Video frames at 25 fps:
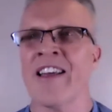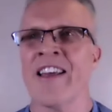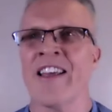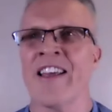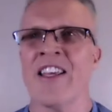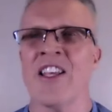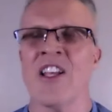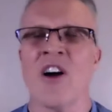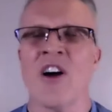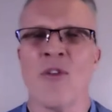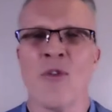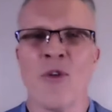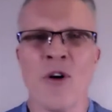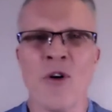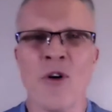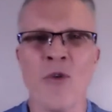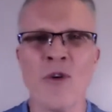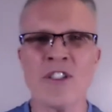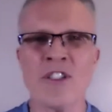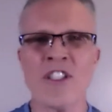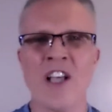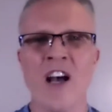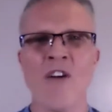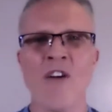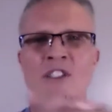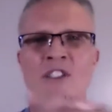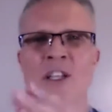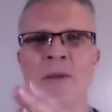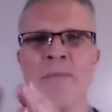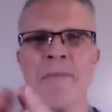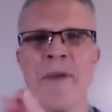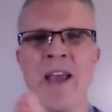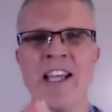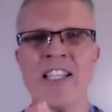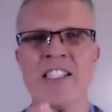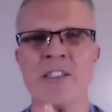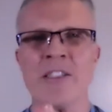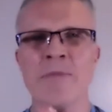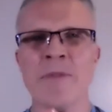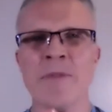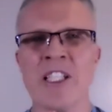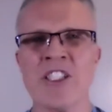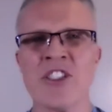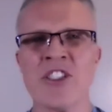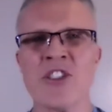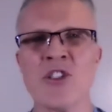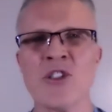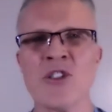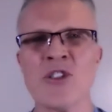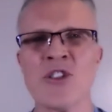You know, what, what's always amazed me,
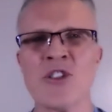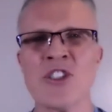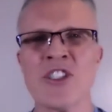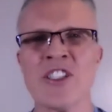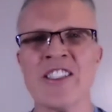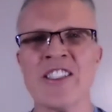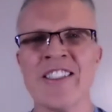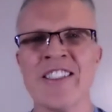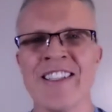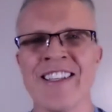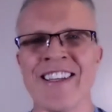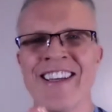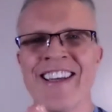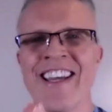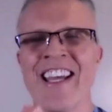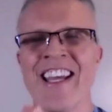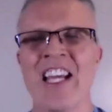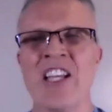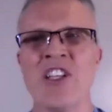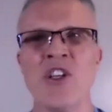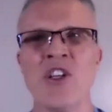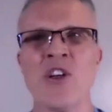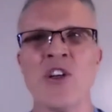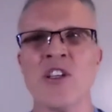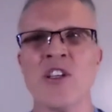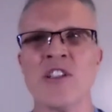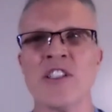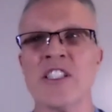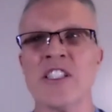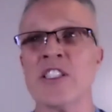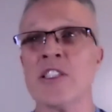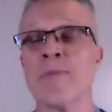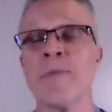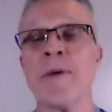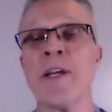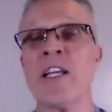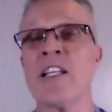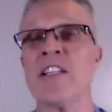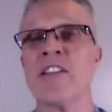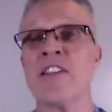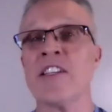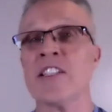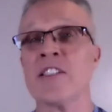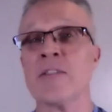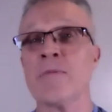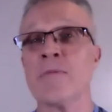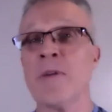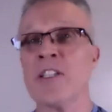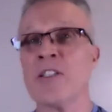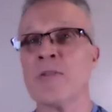Susan, and you can speak to
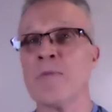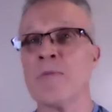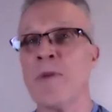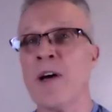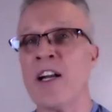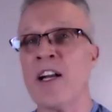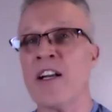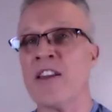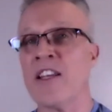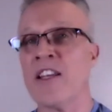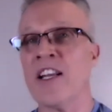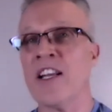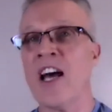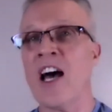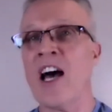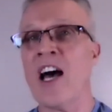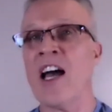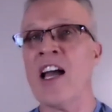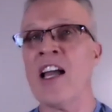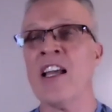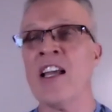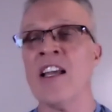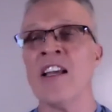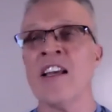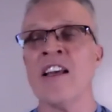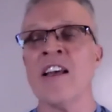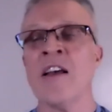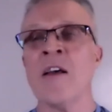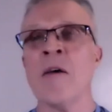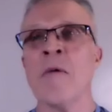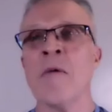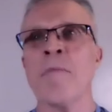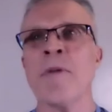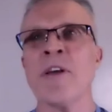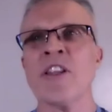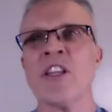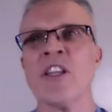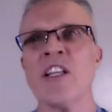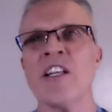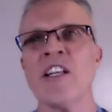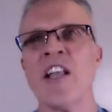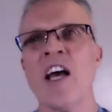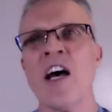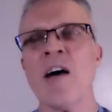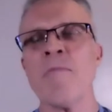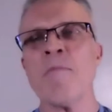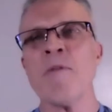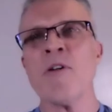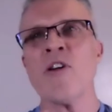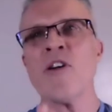this much better than I, but the
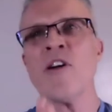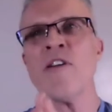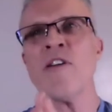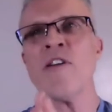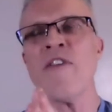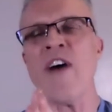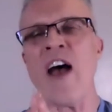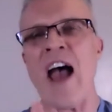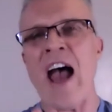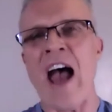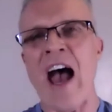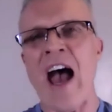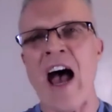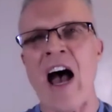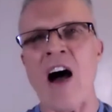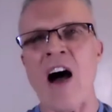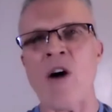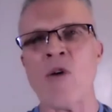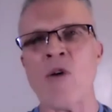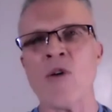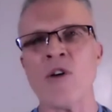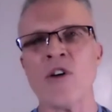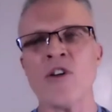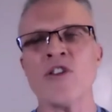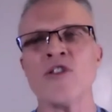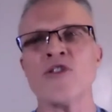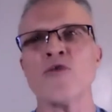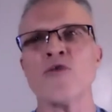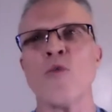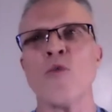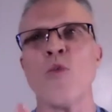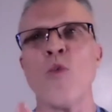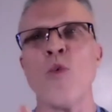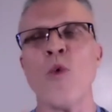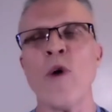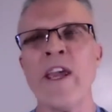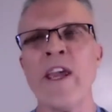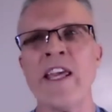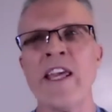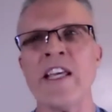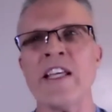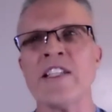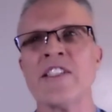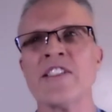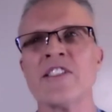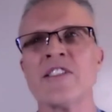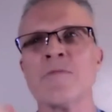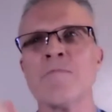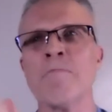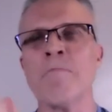number of hours,
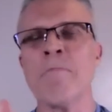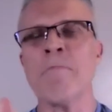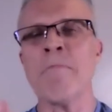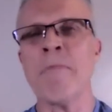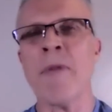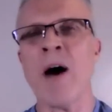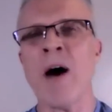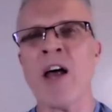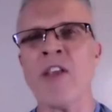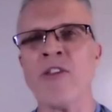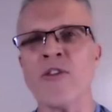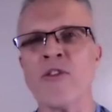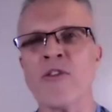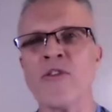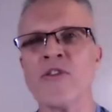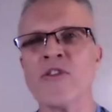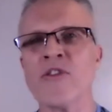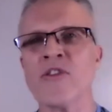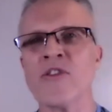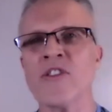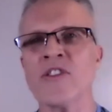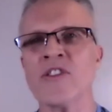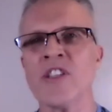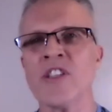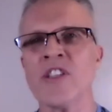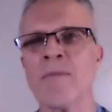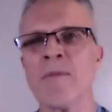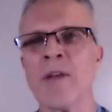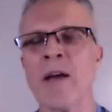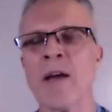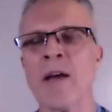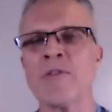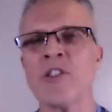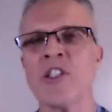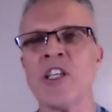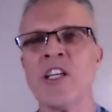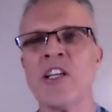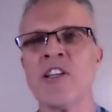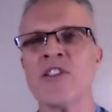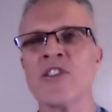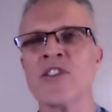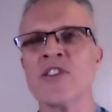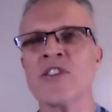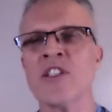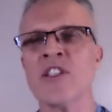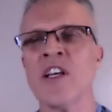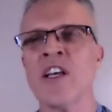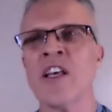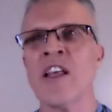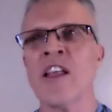weeks, months, sometimes
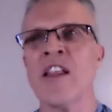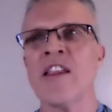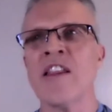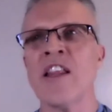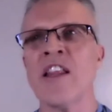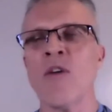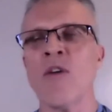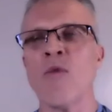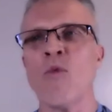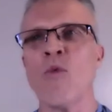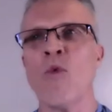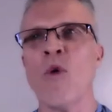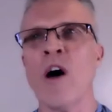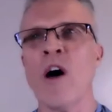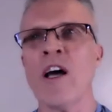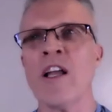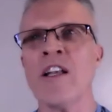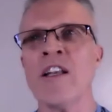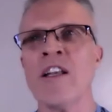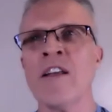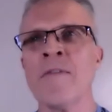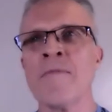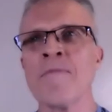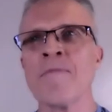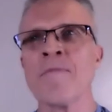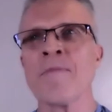years that one